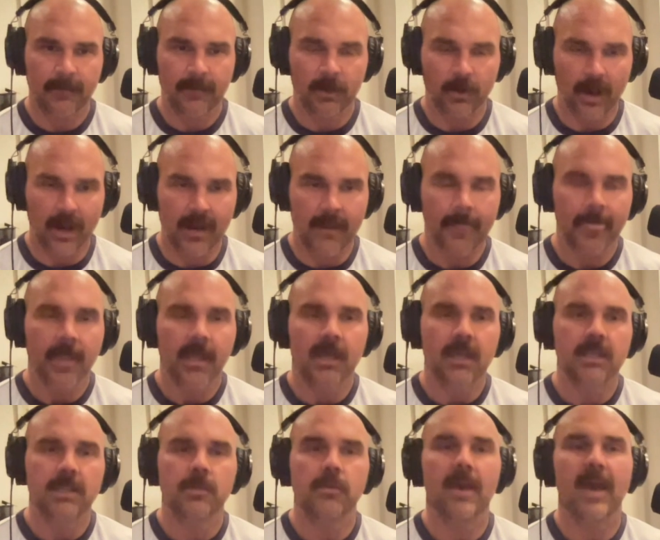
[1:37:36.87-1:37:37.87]
Right?
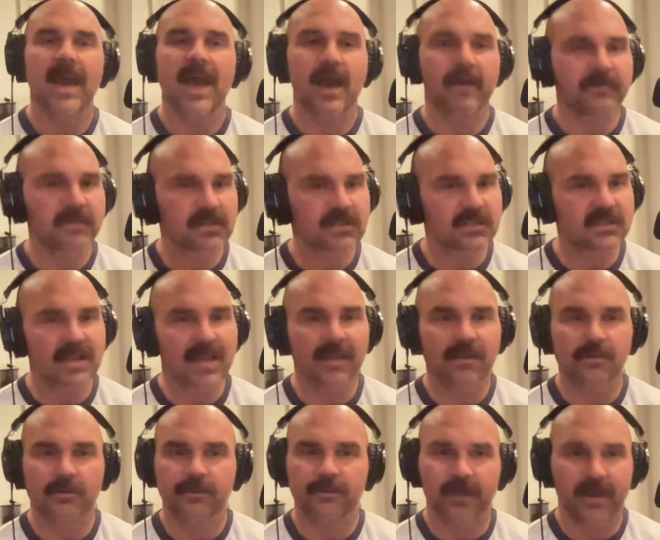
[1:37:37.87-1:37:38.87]
You have to
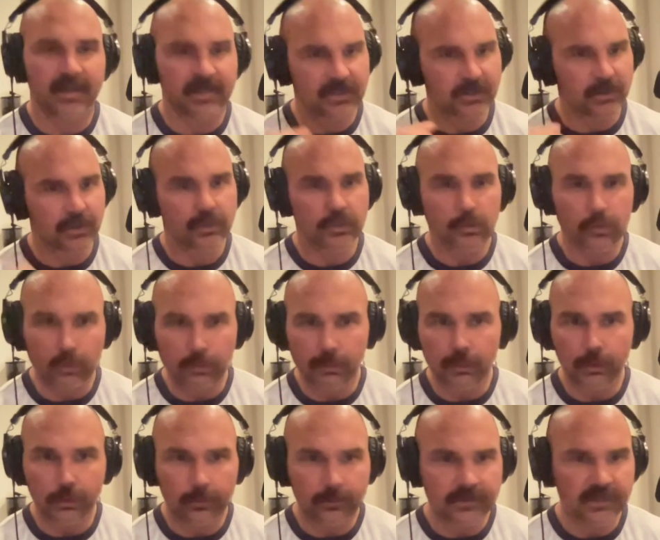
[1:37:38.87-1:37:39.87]
sacrifice your cool
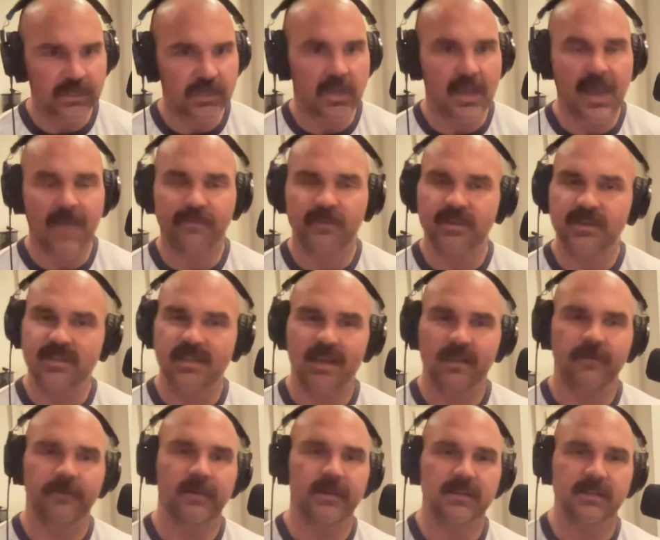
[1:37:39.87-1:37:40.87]
moves, and you have to
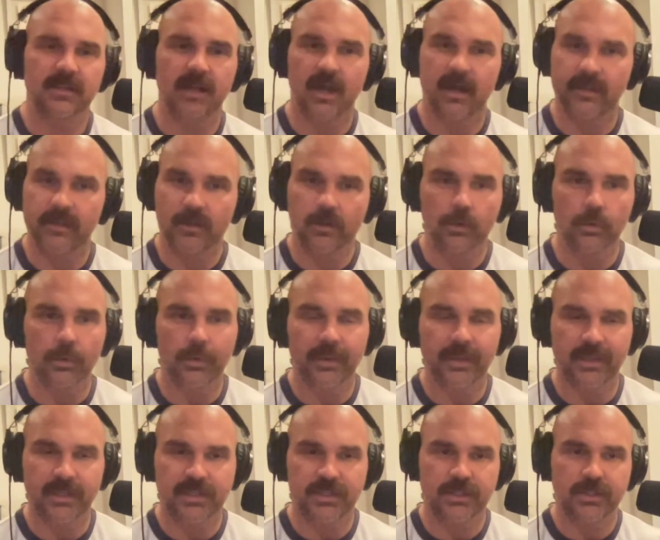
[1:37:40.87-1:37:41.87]
sacrifice a lot of the cool
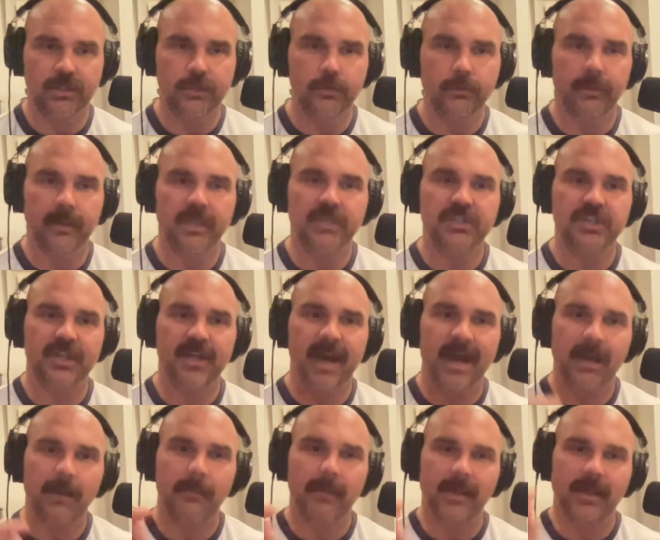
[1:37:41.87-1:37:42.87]
things you do, because you
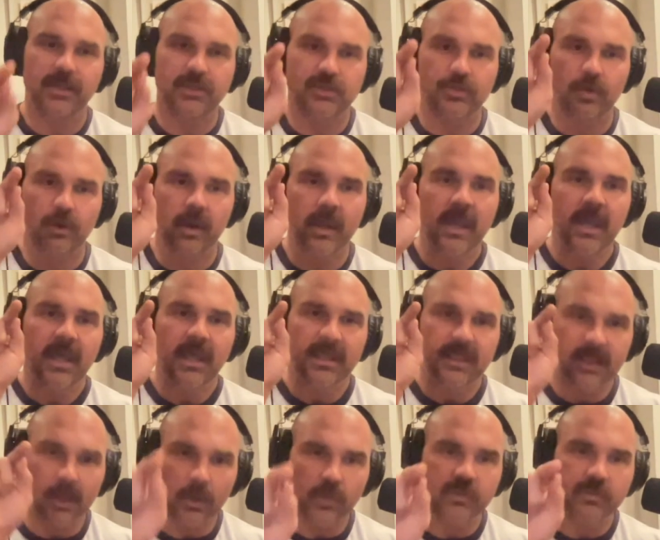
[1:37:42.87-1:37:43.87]
got to make sure
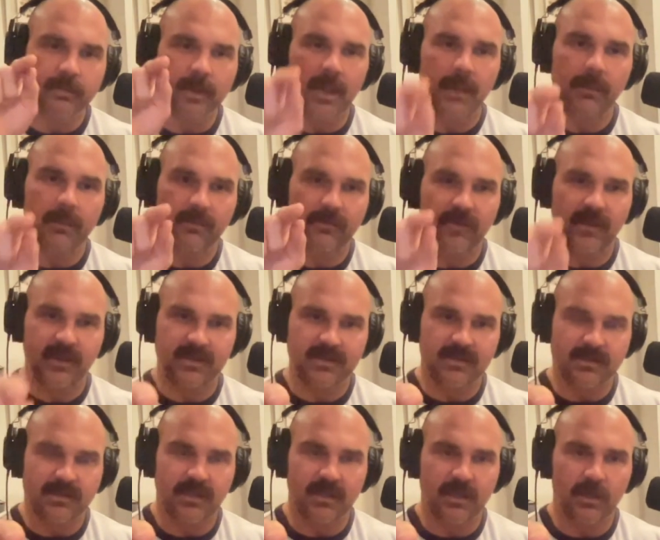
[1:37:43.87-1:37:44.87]
those baby
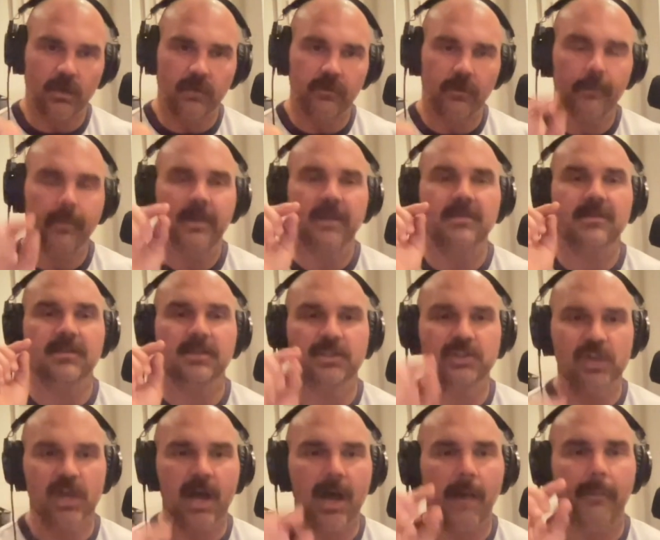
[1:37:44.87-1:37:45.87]
faces get over, because the
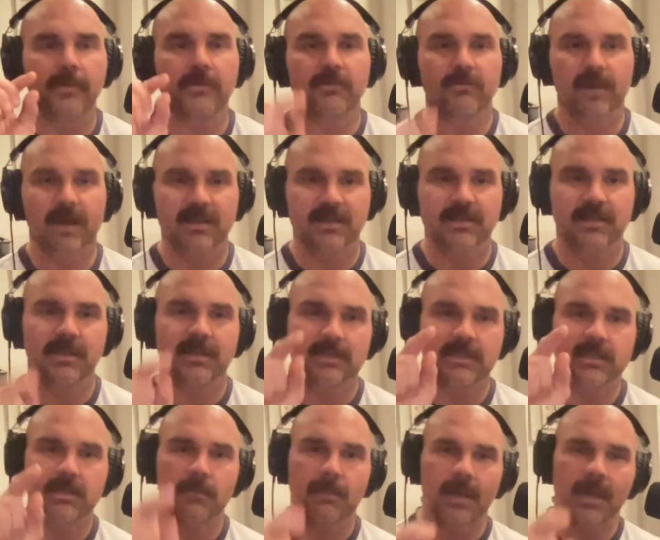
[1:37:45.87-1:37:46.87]
job in wrestling
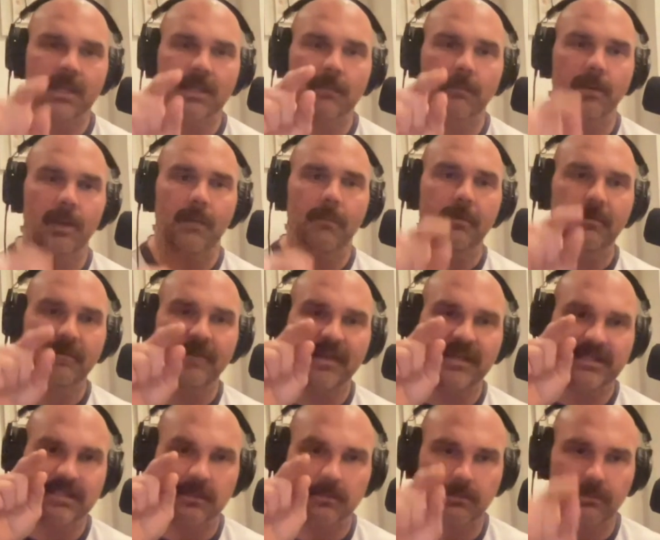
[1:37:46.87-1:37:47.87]
is to make the baby
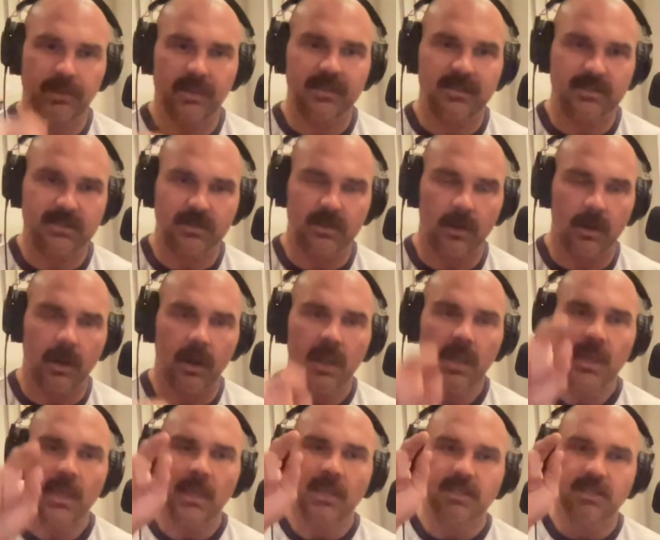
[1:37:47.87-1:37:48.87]
face the big star
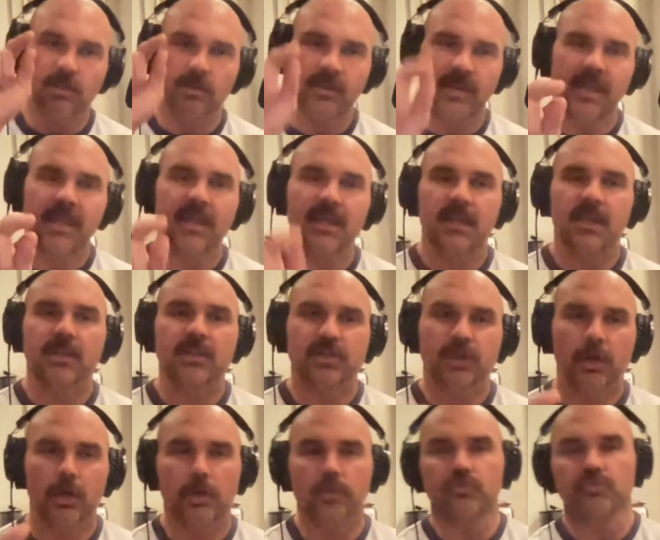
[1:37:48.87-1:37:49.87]
so they can in
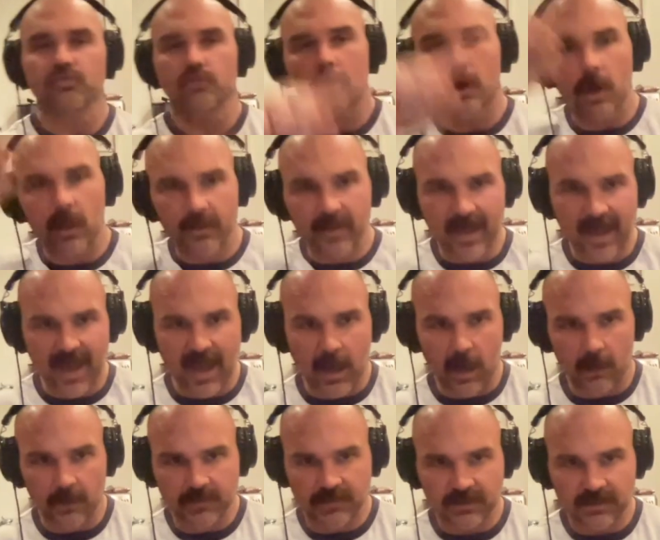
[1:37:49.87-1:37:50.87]
turn draw the
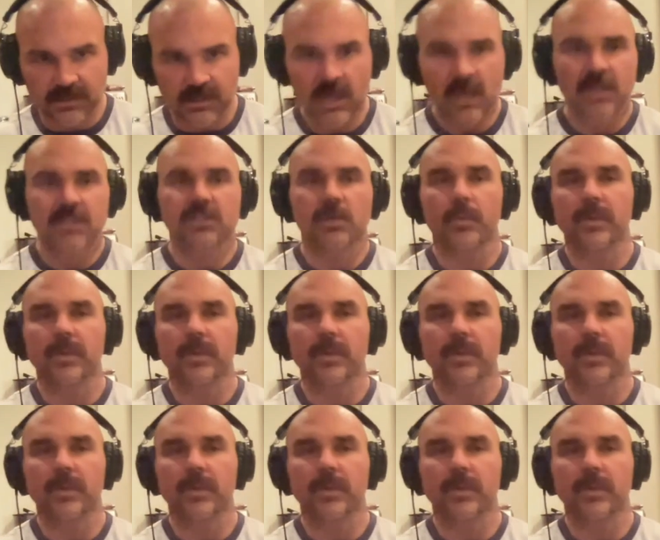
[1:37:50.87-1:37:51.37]
houses so we